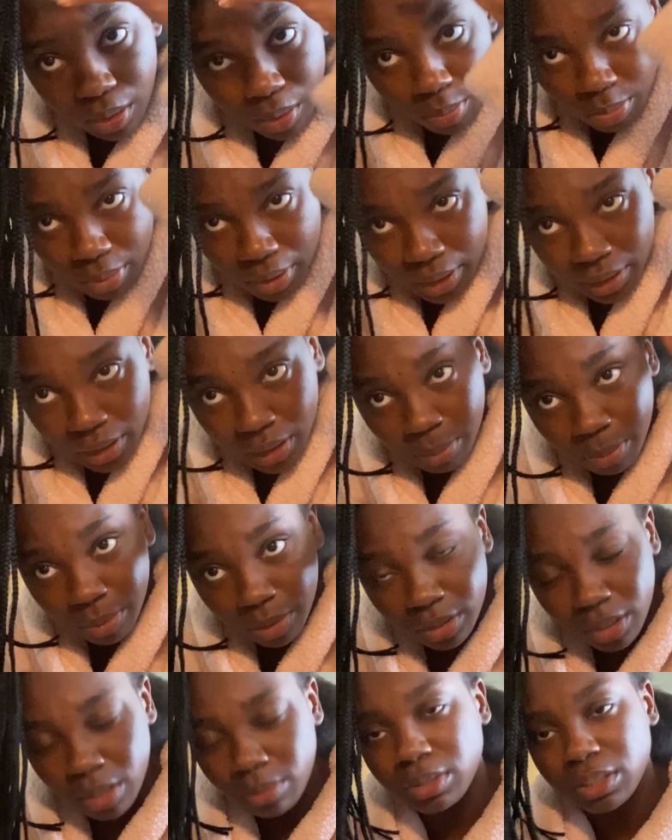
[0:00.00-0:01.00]
But
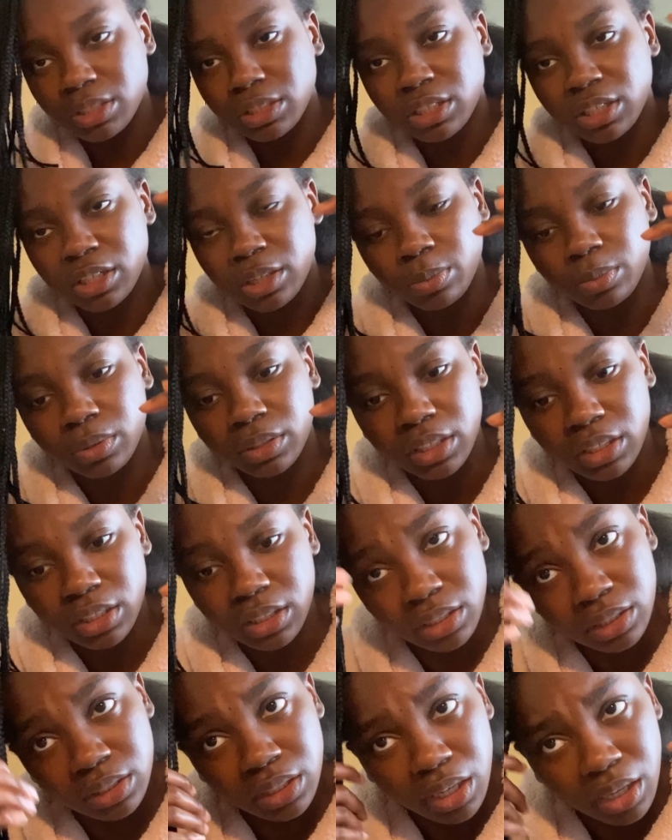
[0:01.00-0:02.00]
build up just come with
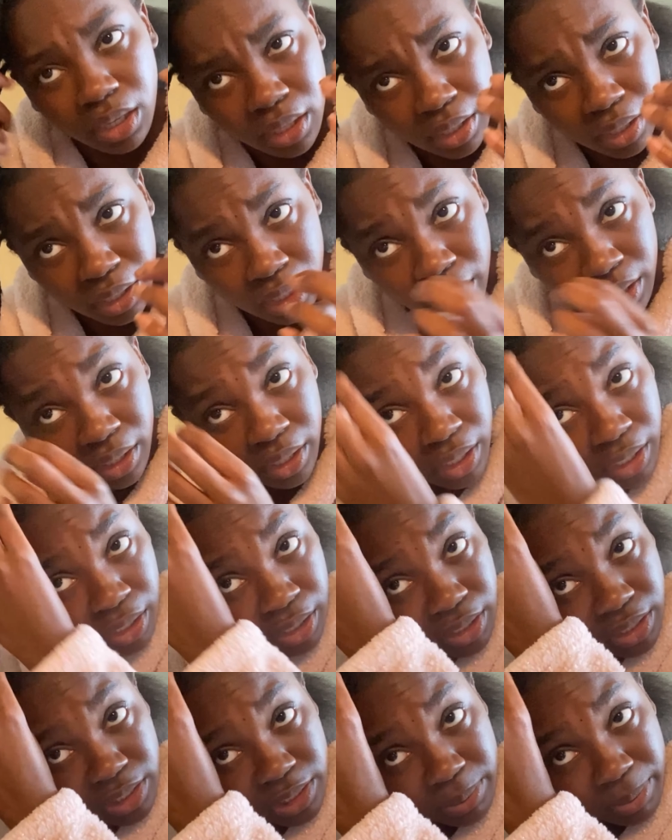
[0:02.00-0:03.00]
this
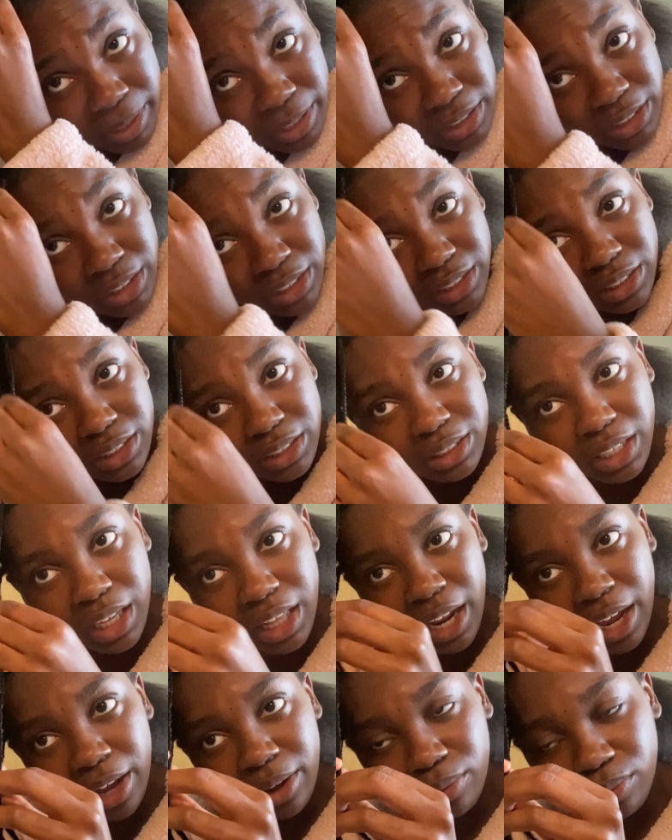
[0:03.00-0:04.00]
especially since I
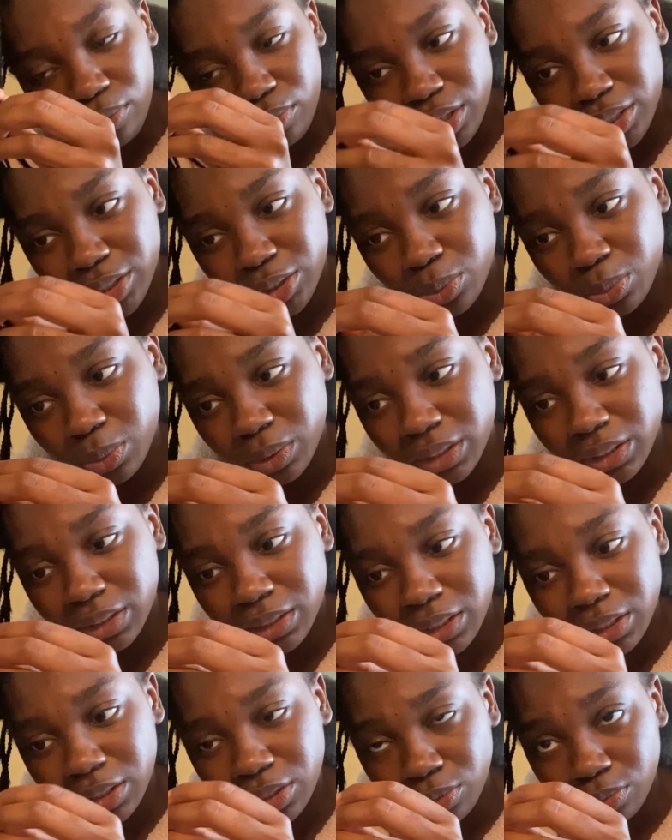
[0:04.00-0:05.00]
like
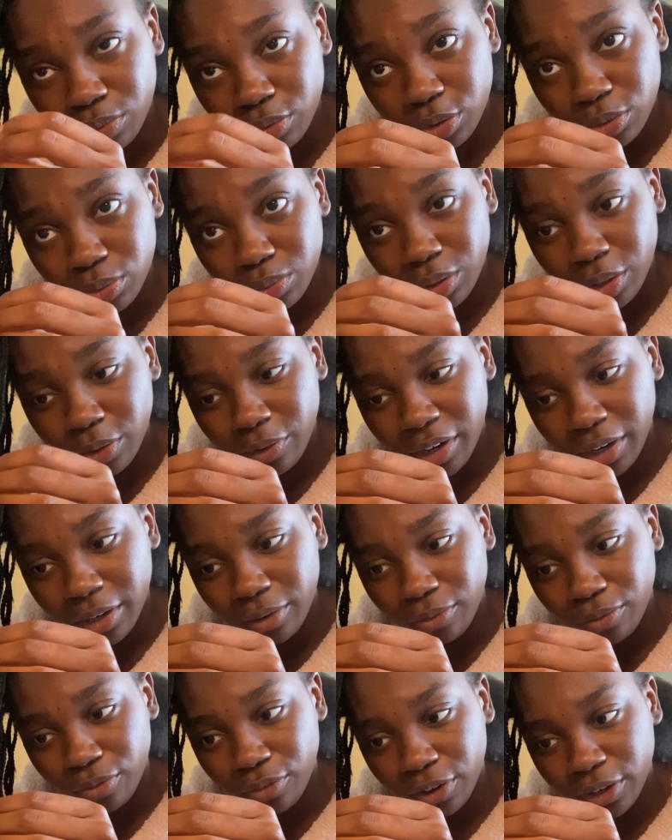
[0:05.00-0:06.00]
retwisted the root around
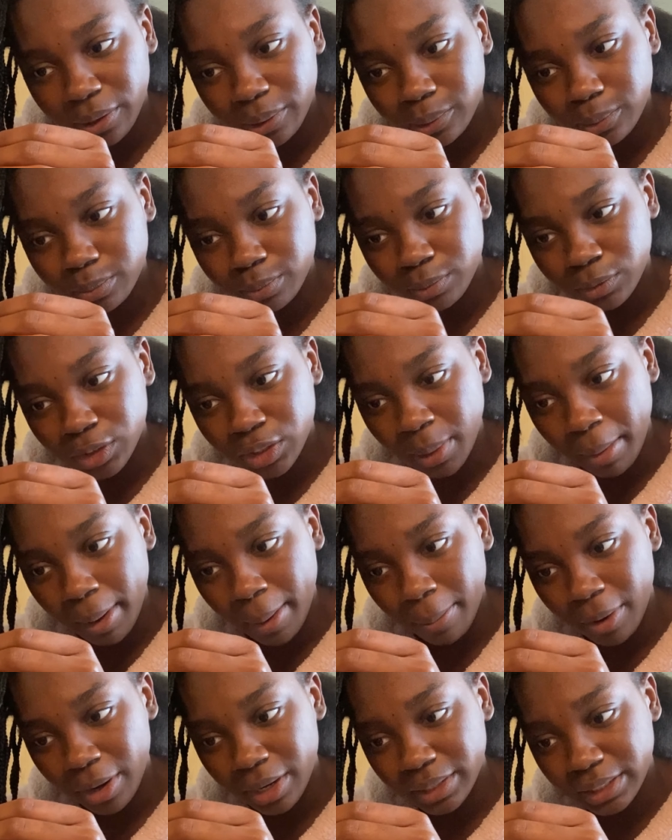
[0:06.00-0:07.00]
the front so my
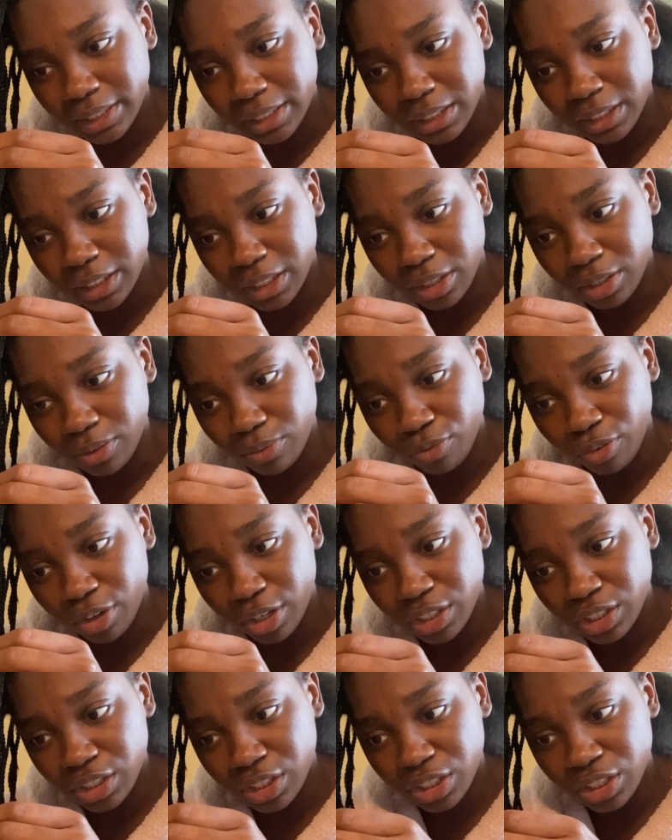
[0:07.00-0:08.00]
braids could look
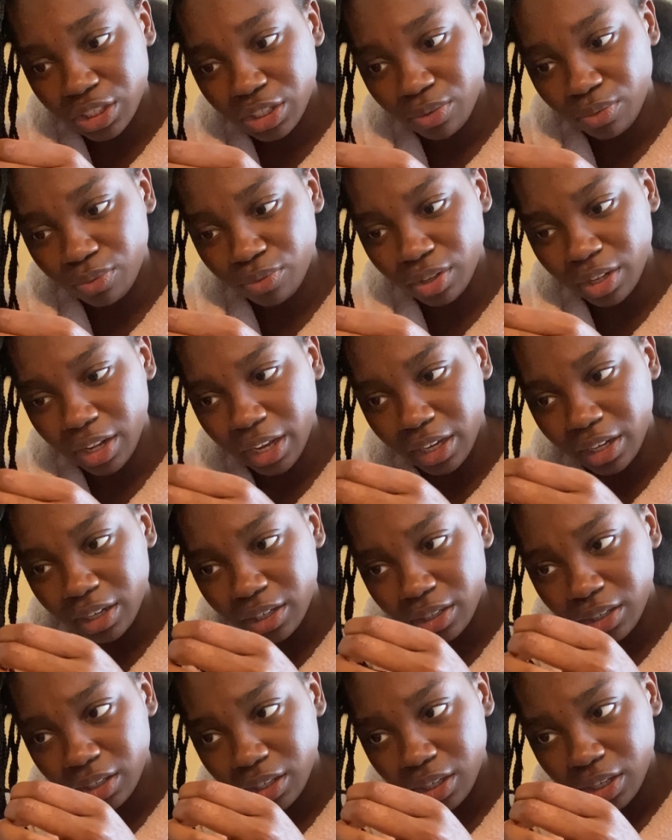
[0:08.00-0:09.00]
fresh for like
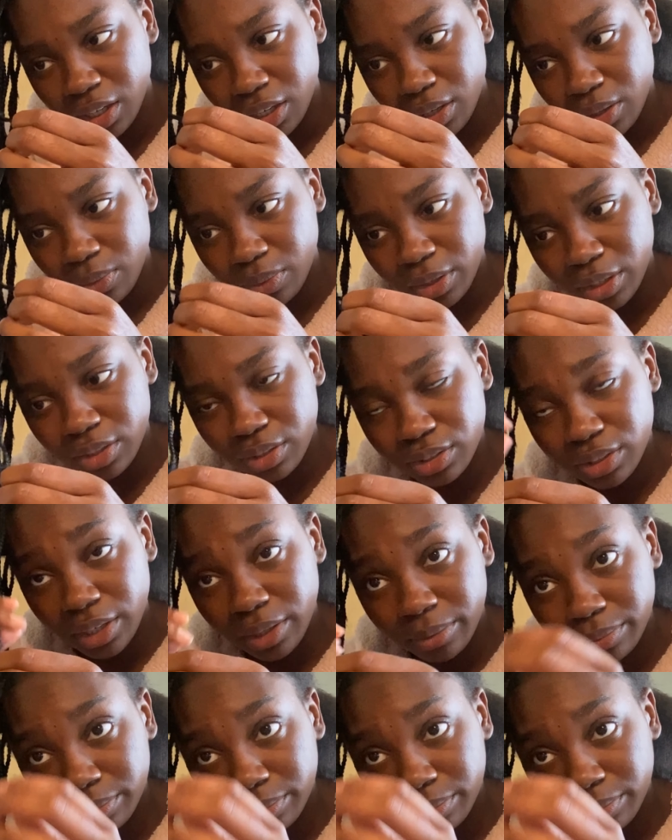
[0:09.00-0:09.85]
a week or so.